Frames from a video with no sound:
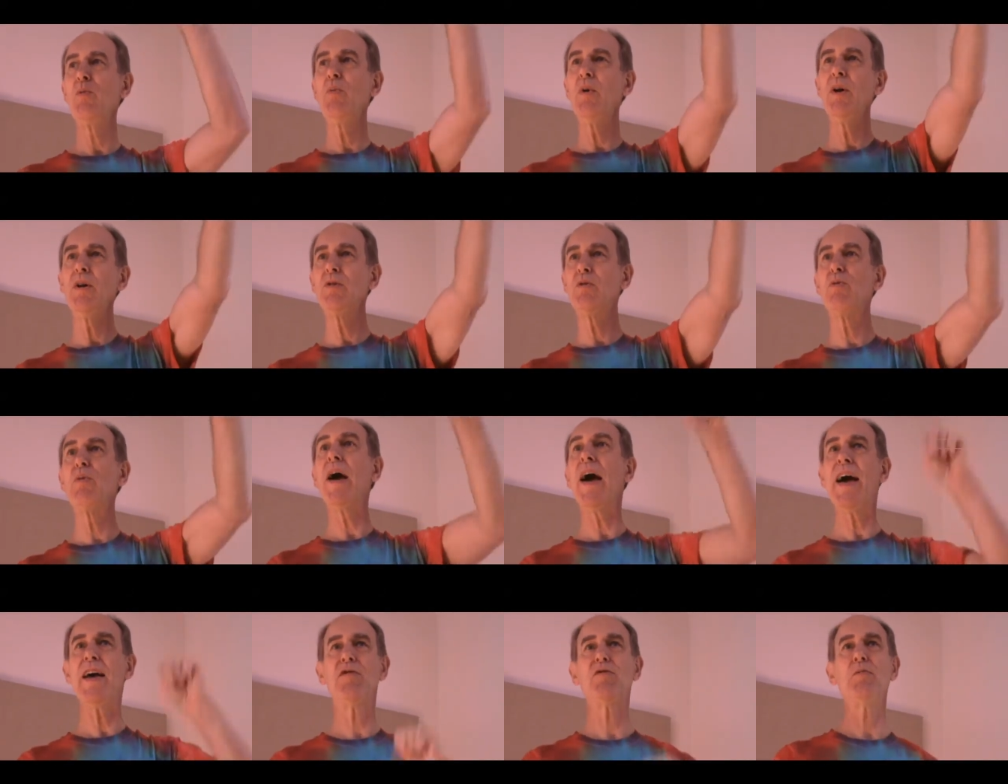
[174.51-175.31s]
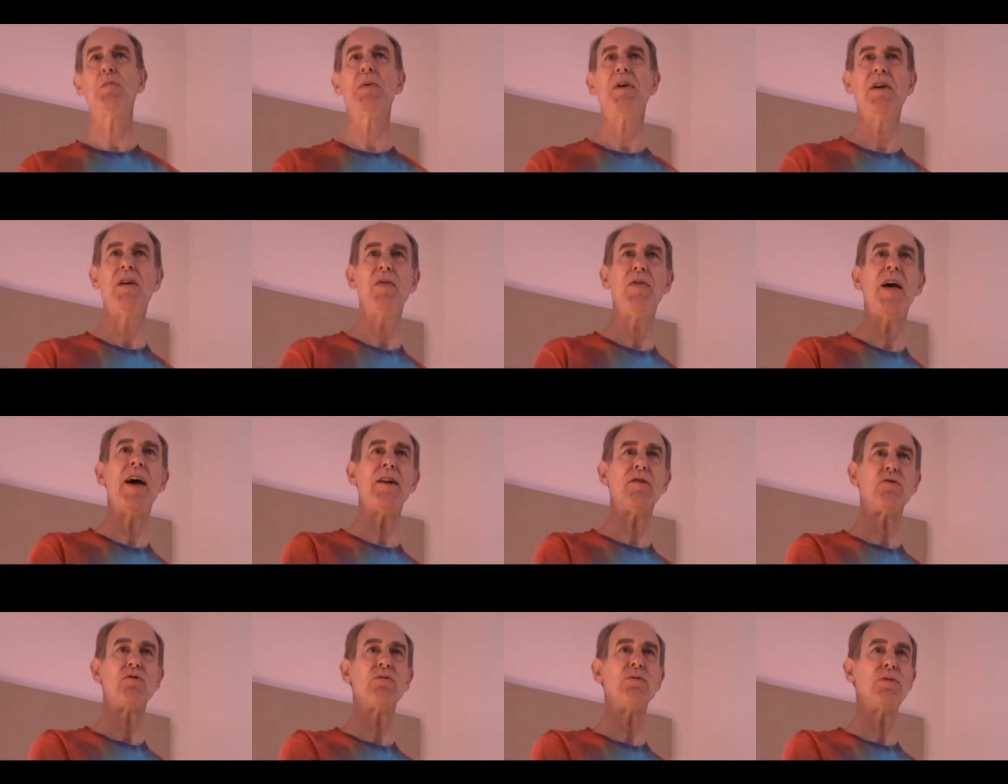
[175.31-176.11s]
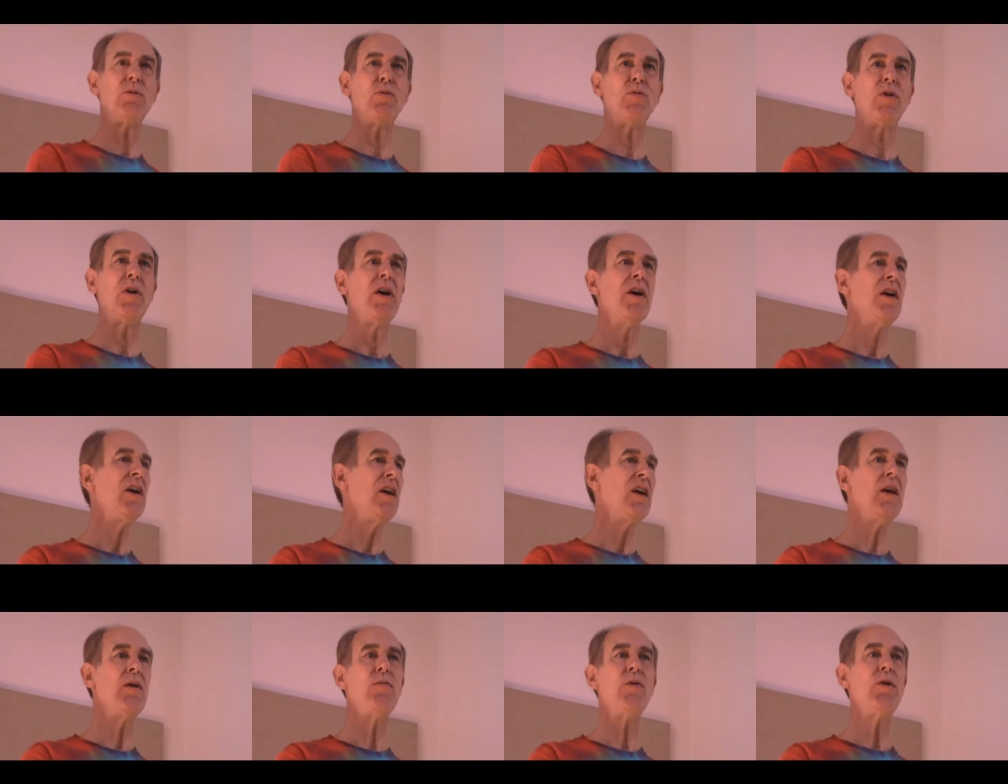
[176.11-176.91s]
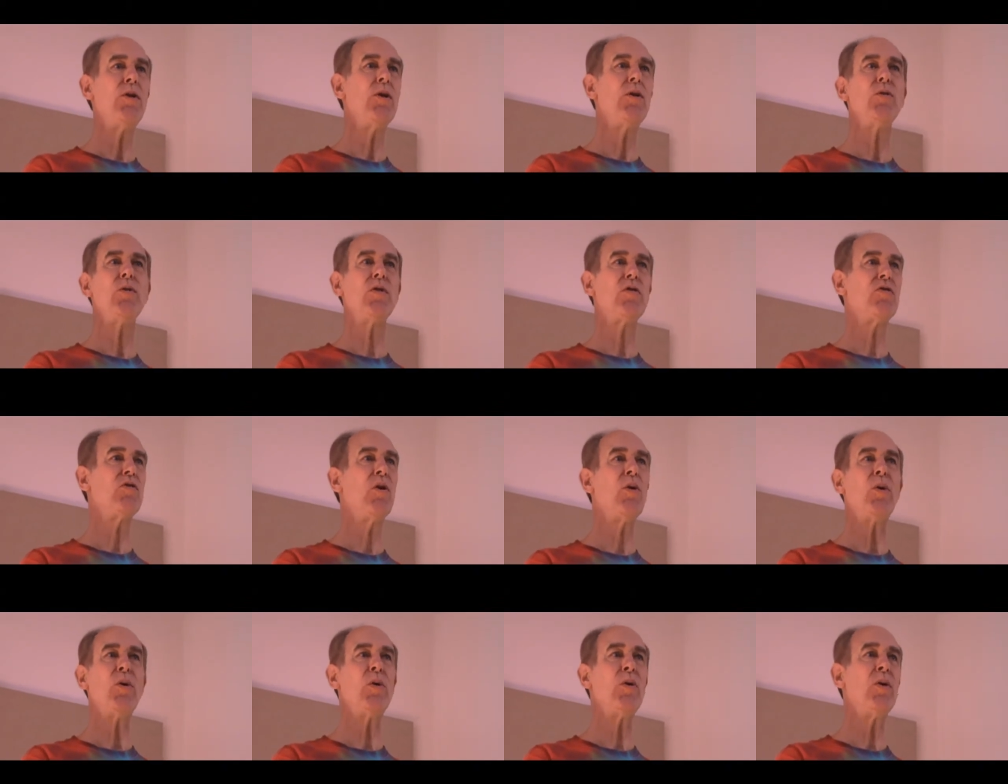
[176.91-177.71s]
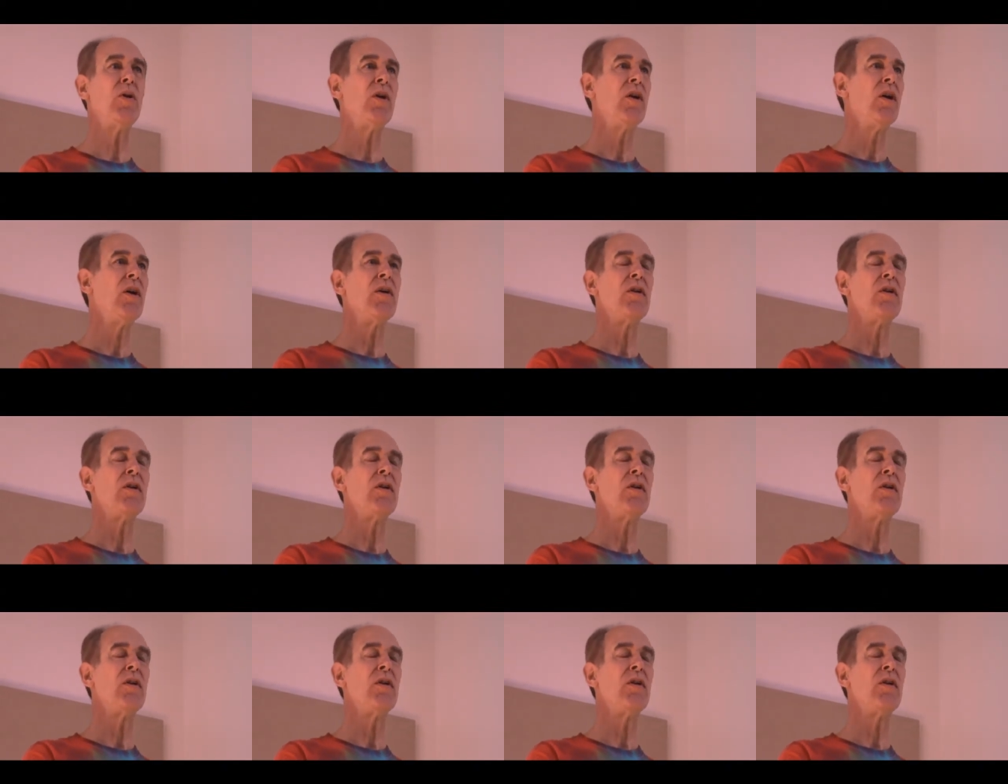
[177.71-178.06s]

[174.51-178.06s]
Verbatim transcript: will grasp that truth, even though the soul